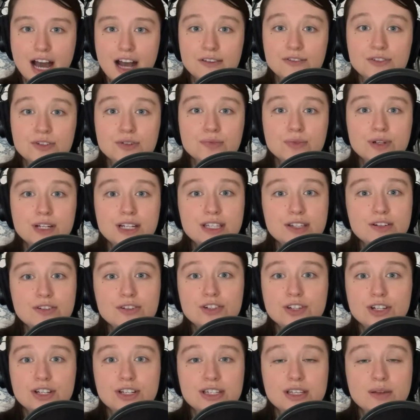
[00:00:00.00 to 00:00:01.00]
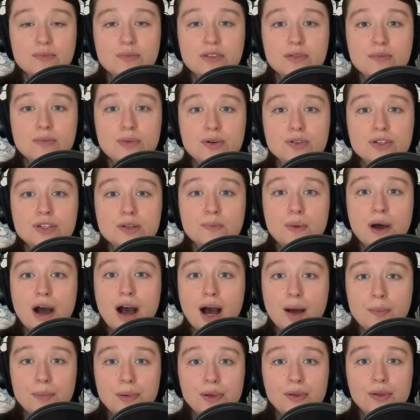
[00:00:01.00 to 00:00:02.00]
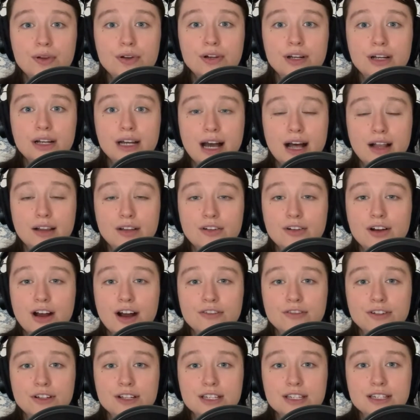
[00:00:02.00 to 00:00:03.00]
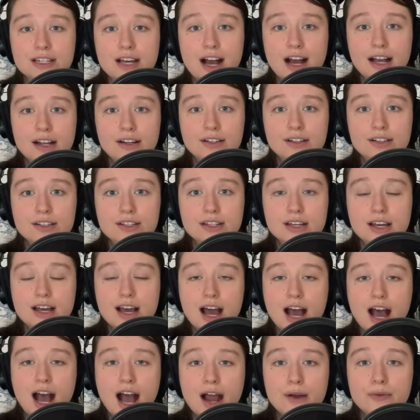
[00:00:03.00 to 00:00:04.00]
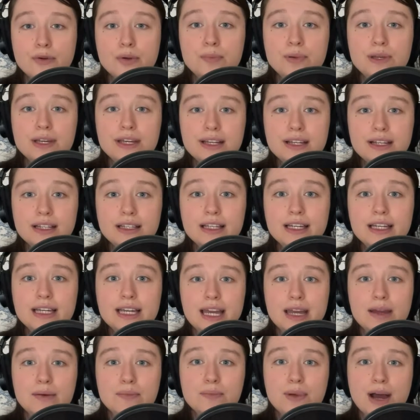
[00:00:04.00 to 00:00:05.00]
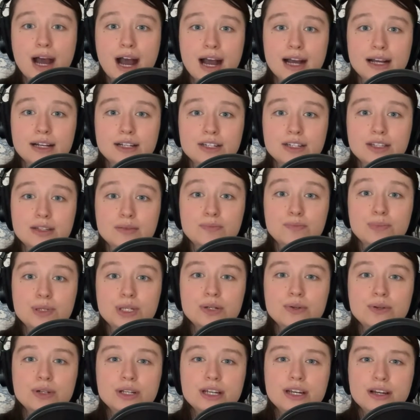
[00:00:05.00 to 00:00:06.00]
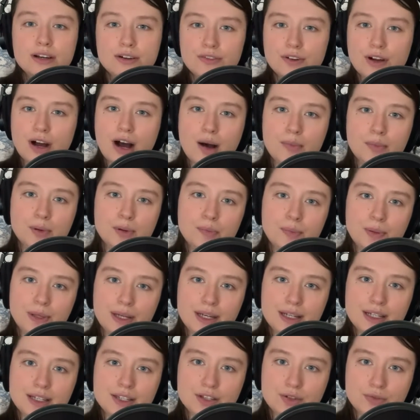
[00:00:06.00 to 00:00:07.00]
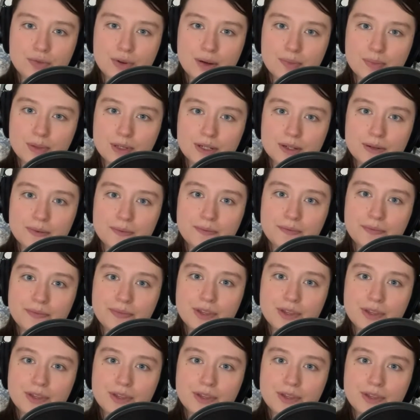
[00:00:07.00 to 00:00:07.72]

After researching some of the most popular calligraphic styles, I repeatedly came back to the beauty of copperplate script.